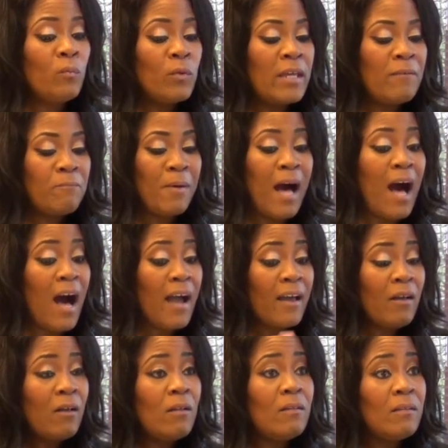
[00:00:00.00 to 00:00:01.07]
we
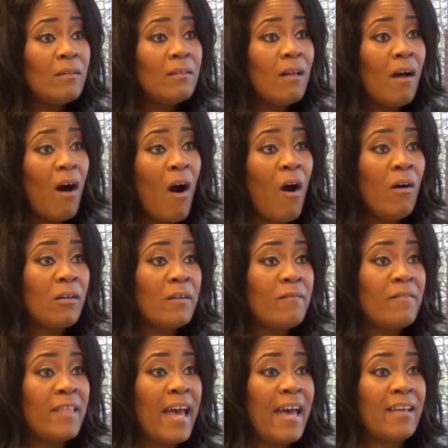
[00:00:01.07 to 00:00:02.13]
pile all
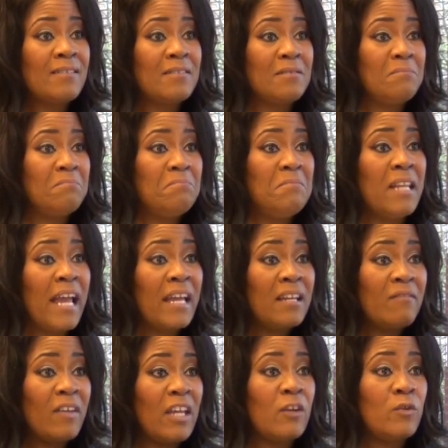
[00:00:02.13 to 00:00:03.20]
of that
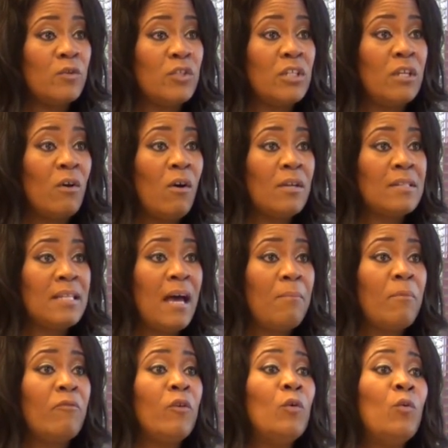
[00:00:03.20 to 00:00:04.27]
negative energy on top
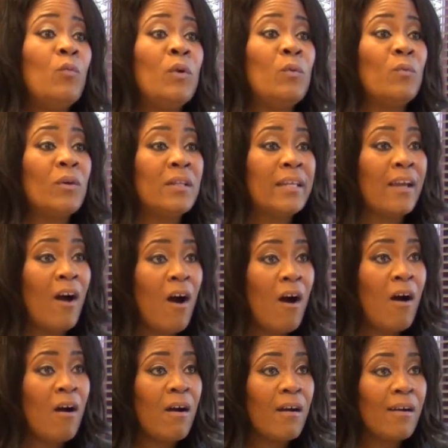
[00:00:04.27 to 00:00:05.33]
of who we really
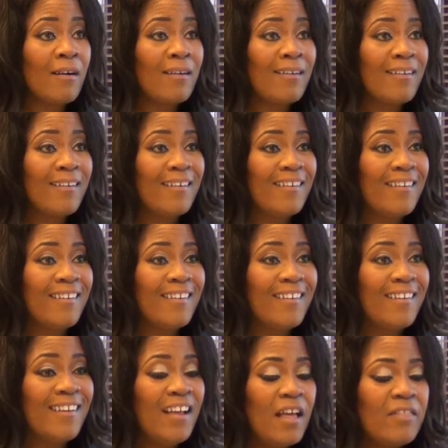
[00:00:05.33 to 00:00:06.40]
are, mm-hmm.
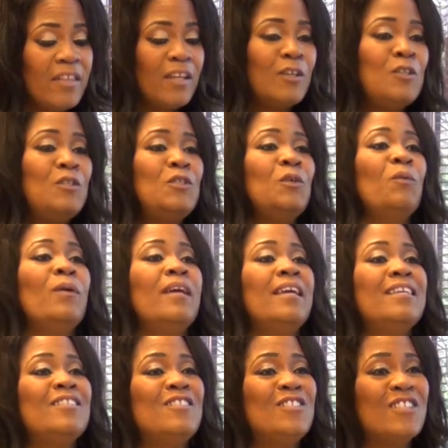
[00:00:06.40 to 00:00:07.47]
the undoing
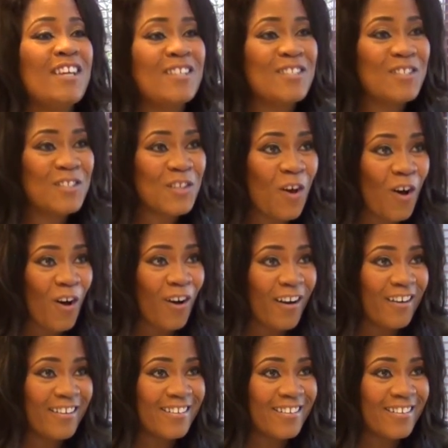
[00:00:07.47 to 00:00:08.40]
is just as hard.